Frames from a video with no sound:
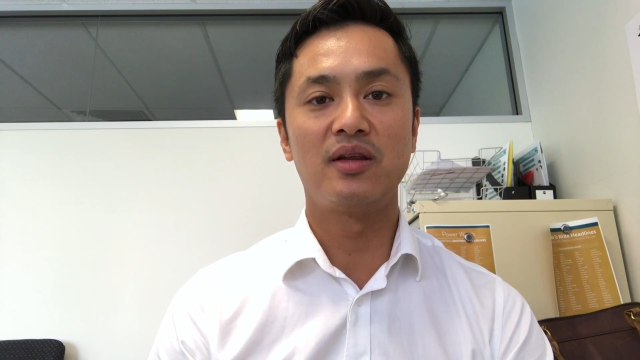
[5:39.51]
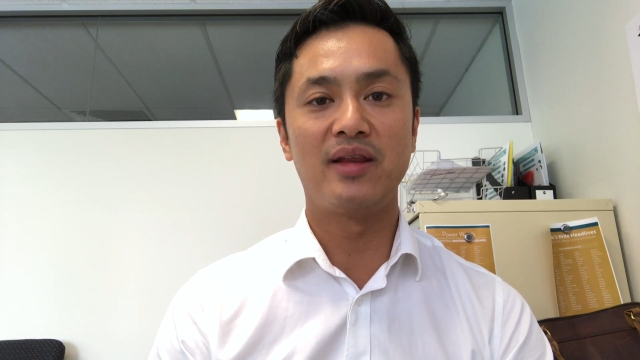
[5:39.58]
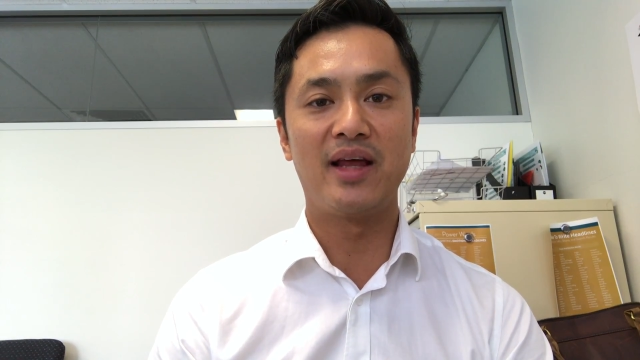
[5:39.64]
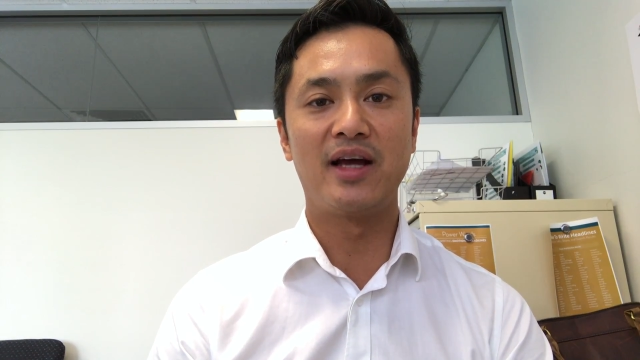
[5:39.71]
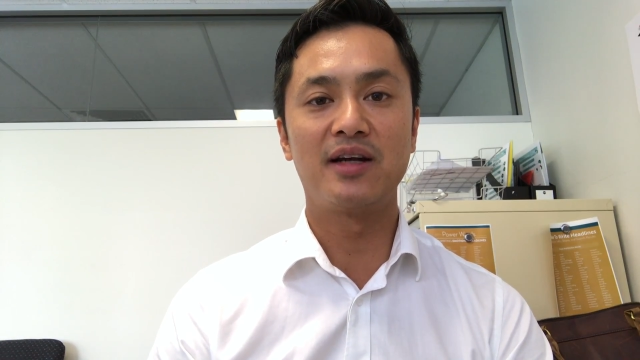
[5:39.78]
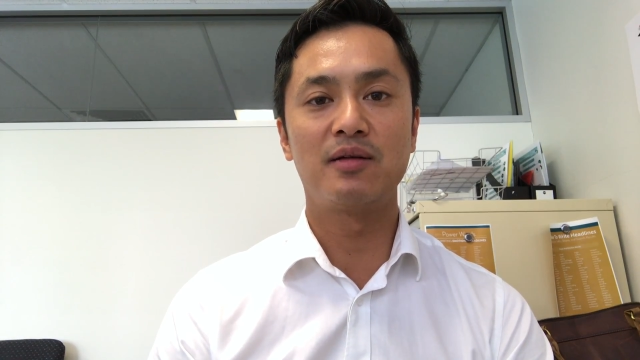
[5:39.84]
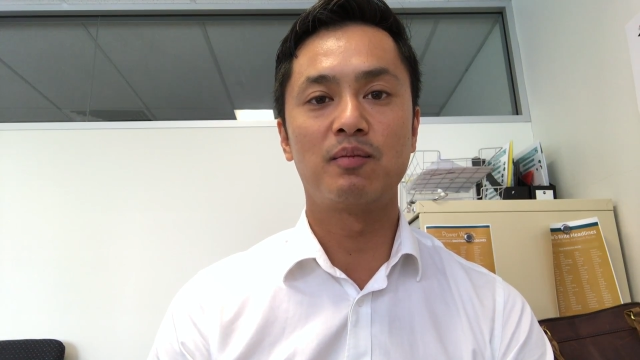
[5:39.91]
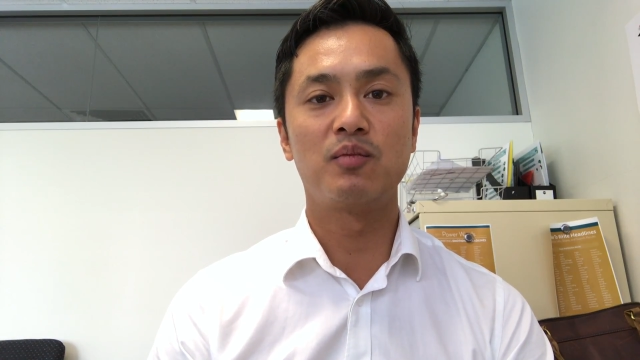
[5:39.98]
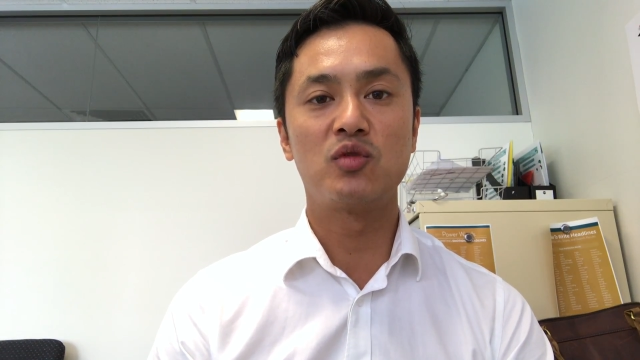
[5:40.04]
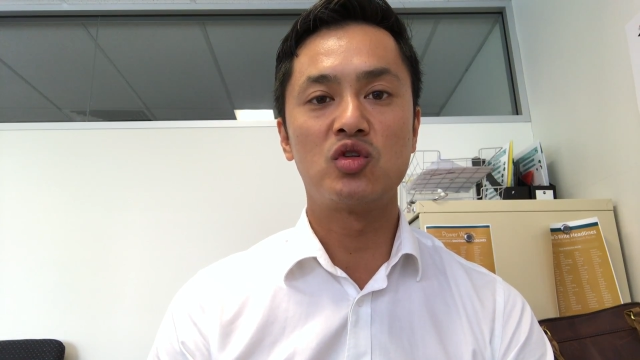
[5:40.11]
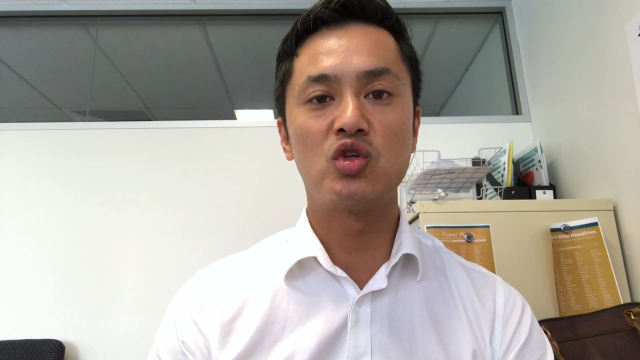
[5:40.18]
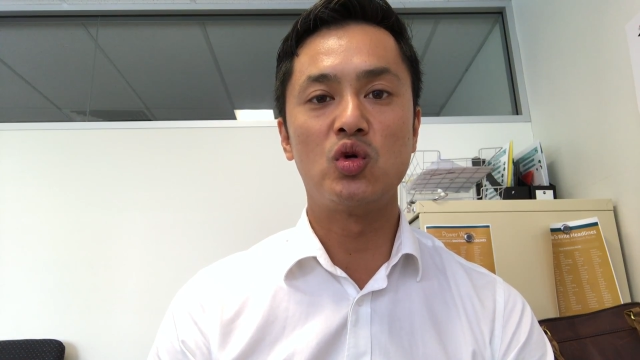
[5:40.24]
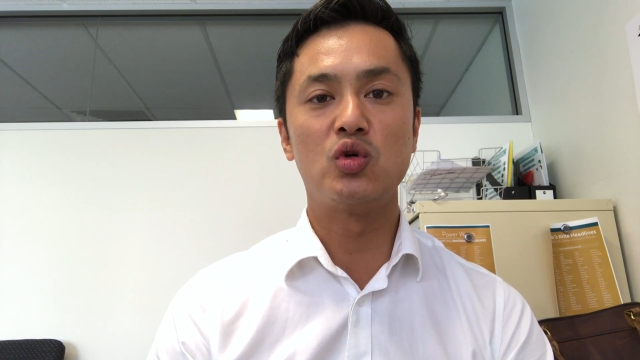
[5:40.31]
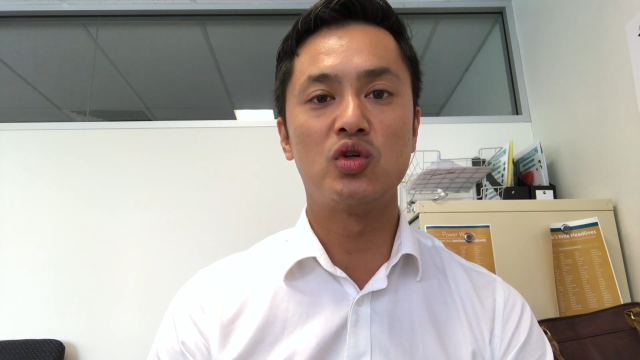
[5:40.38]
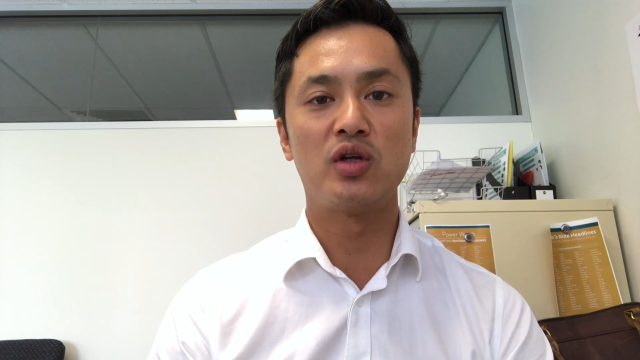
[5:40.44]
that
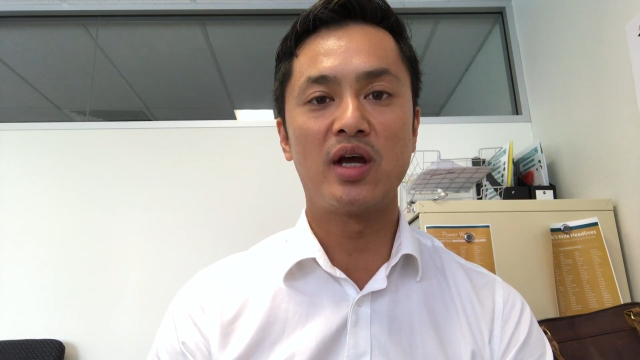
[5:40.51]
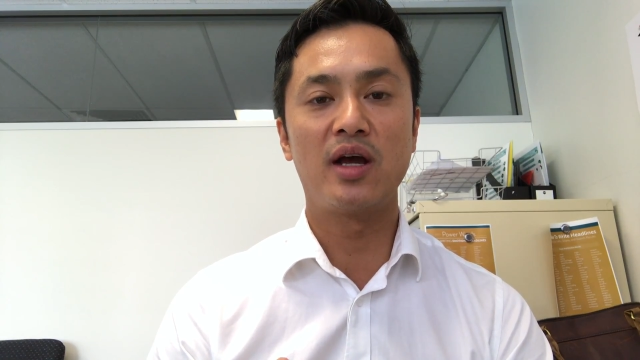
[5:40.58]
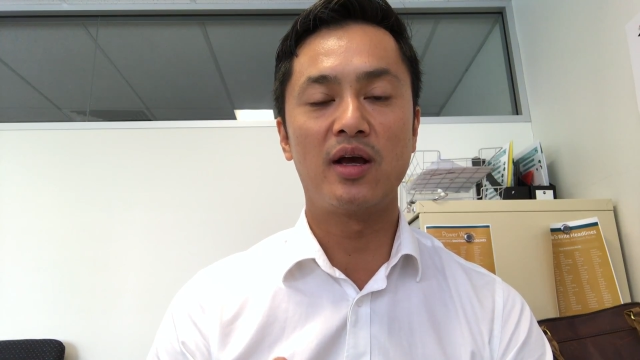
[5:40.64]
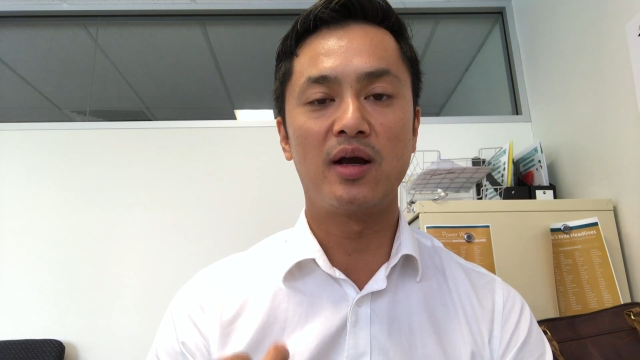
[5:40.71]
children